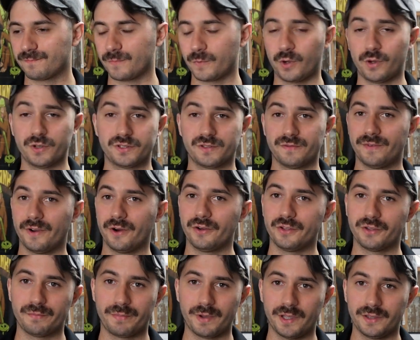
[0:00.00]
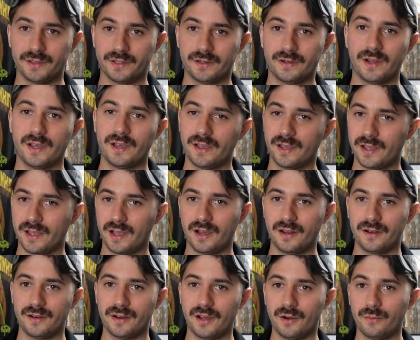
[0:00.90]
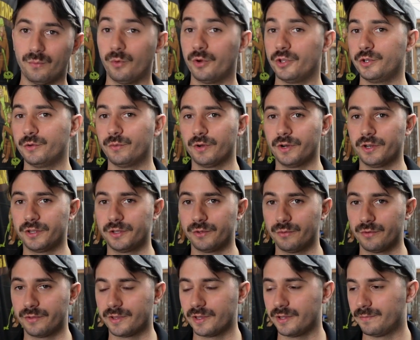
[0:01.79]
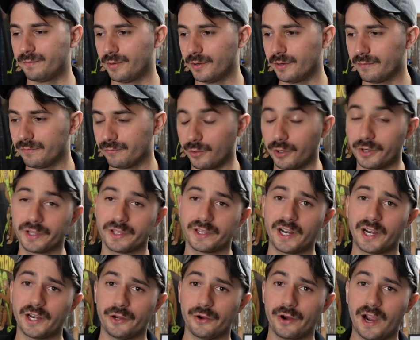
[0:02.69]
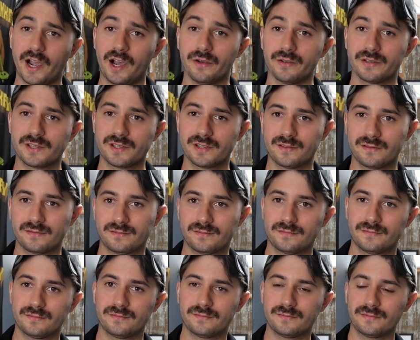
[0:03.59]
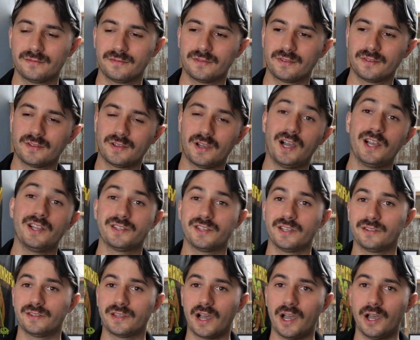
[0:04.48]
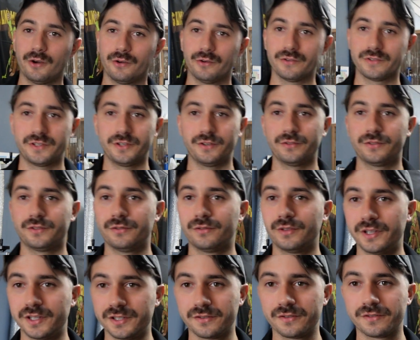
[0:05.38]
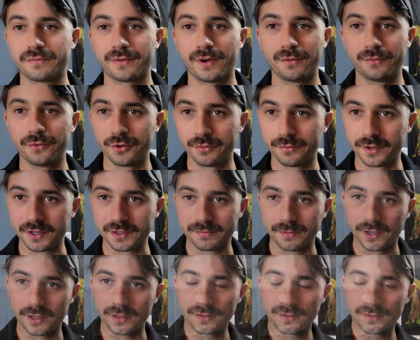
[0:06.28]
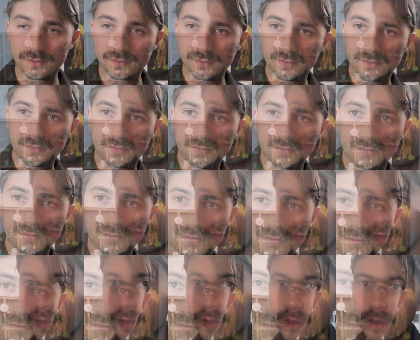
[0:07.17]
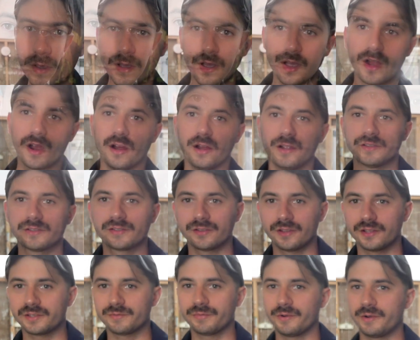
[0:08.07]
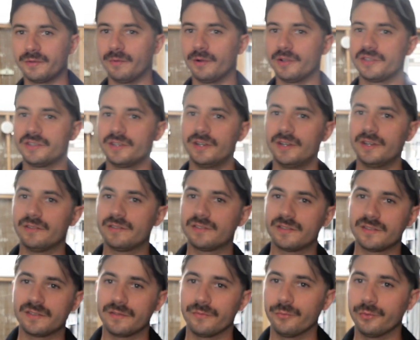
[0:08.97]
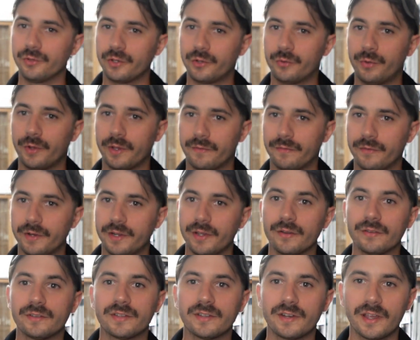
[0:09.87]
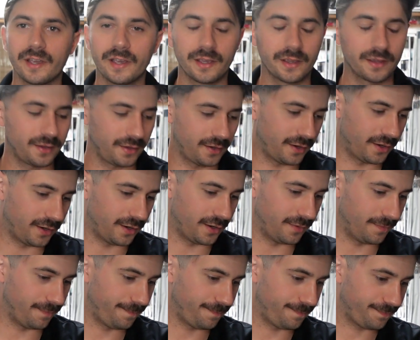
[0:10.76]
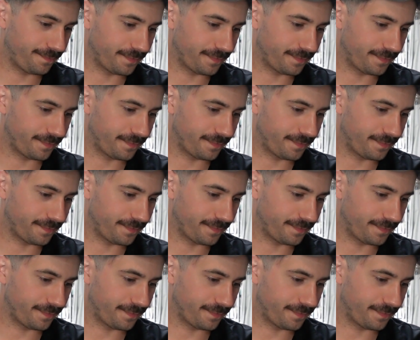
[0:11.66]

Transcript: Also very dependent on what you want to do with it, but running it out of your house, I'd say diode or CO2 laser is probably your best bet. Alright, so that's pretty much it. It's just a really quick video today. I